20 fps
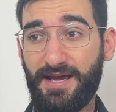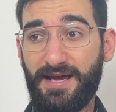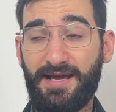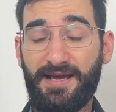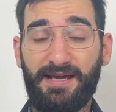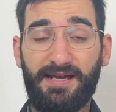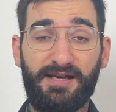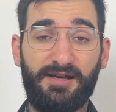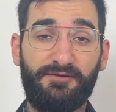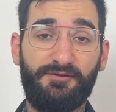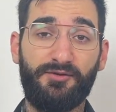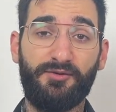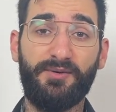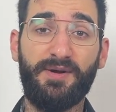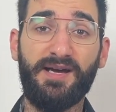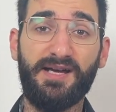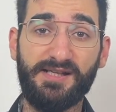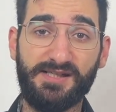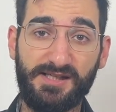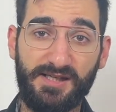And if you
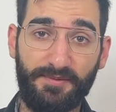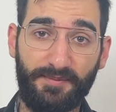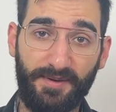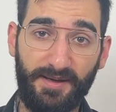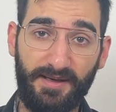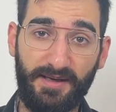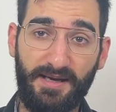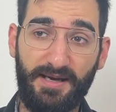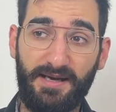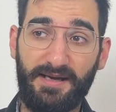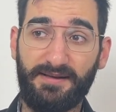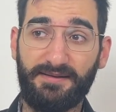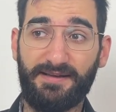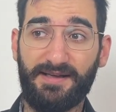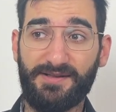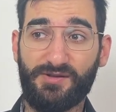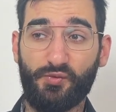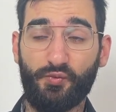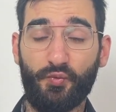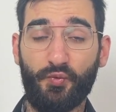ask me,
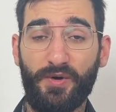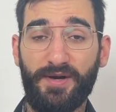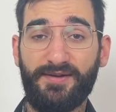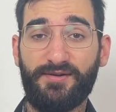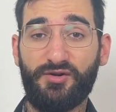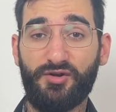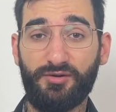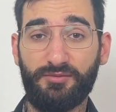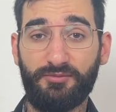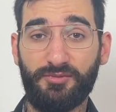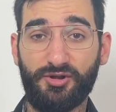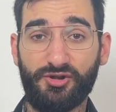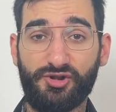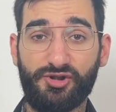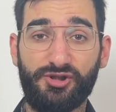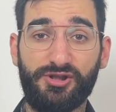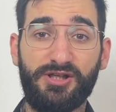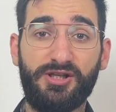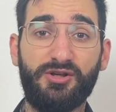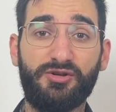that's way too
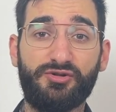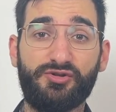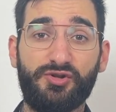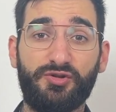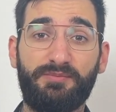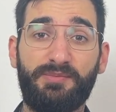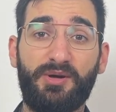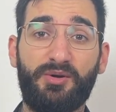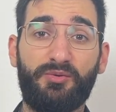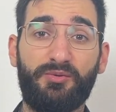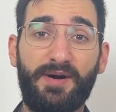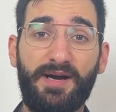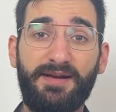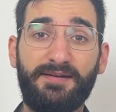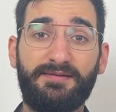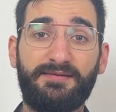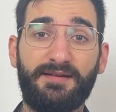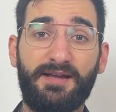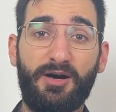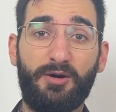much. NIO should be
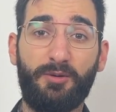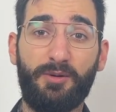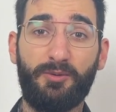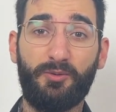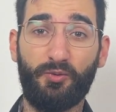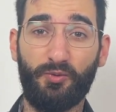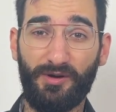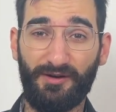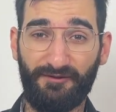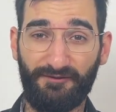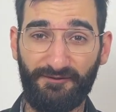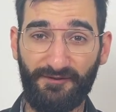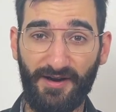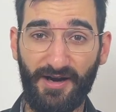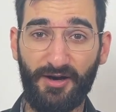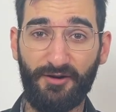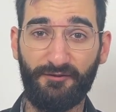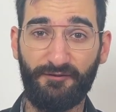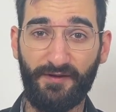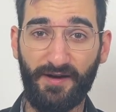right now a
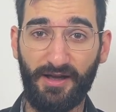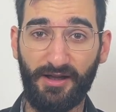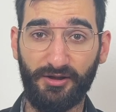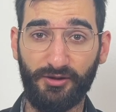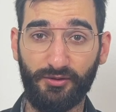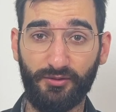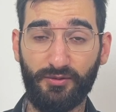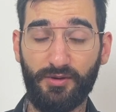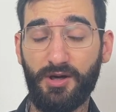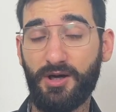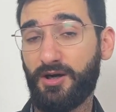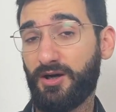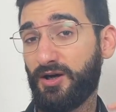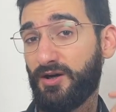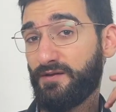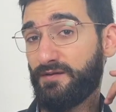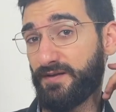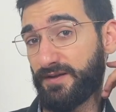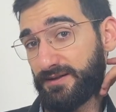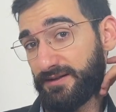fair value
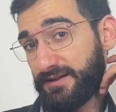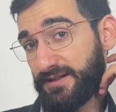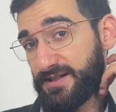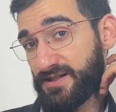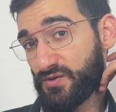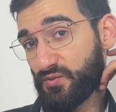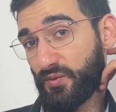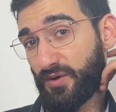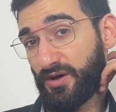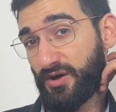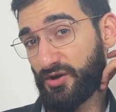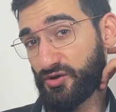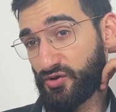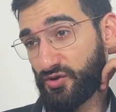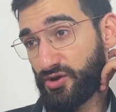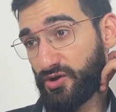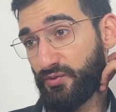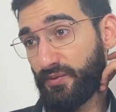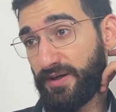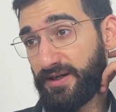of at least
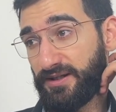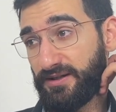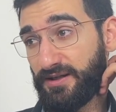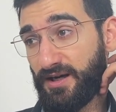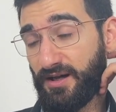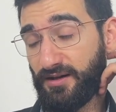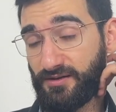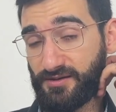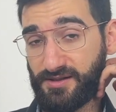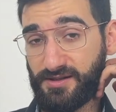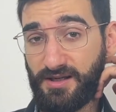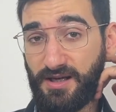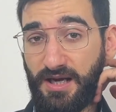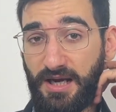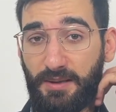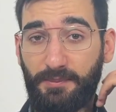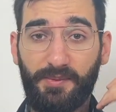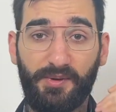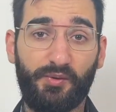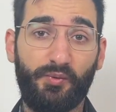$120.
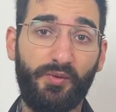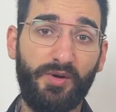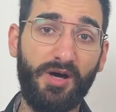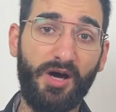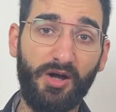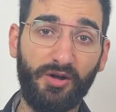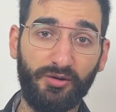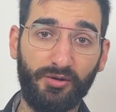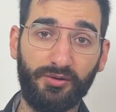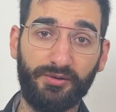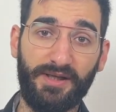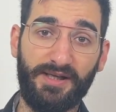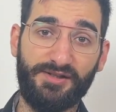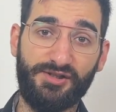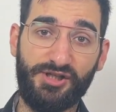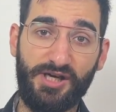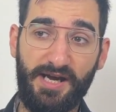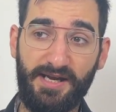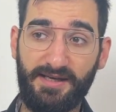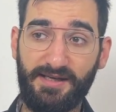But we all know that
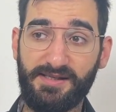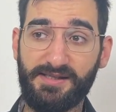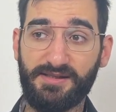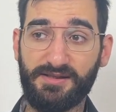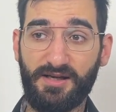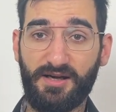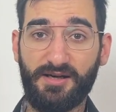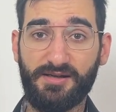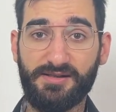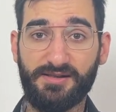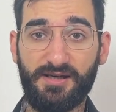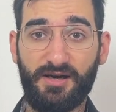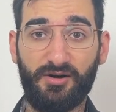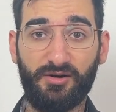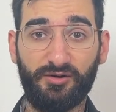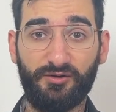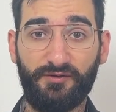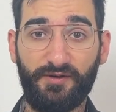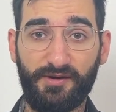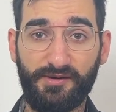Chinese stocks
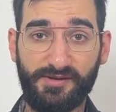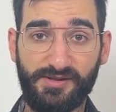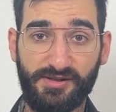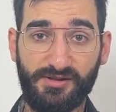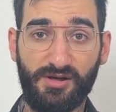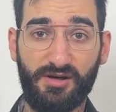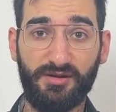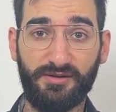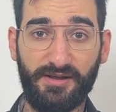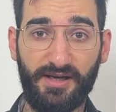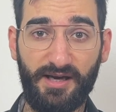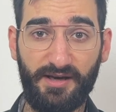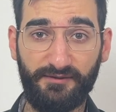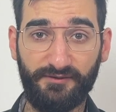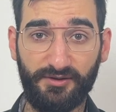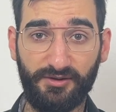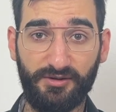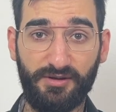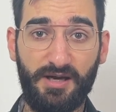aren't very sought after